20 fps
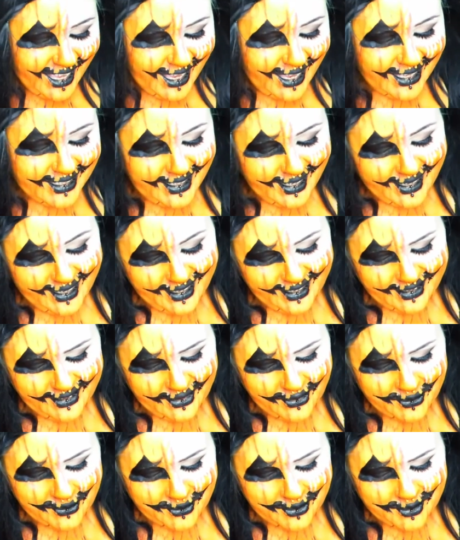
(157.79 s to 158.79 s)
And hair
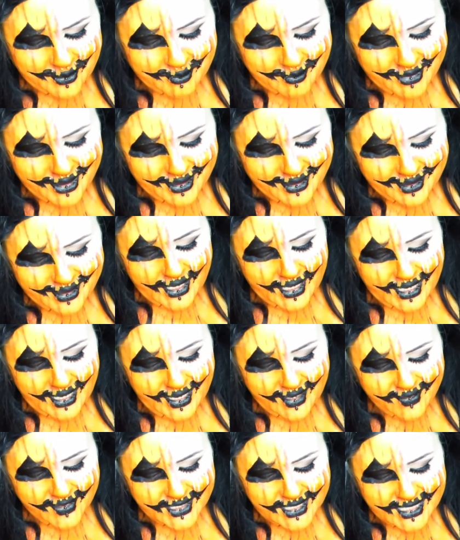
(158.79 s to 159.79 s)
comb. It can
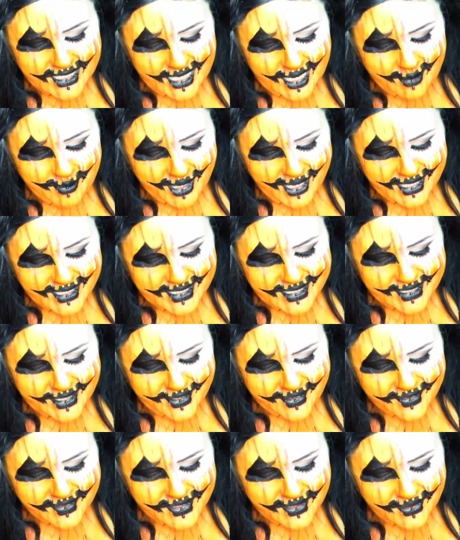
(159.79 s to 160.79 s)
even stand by itself,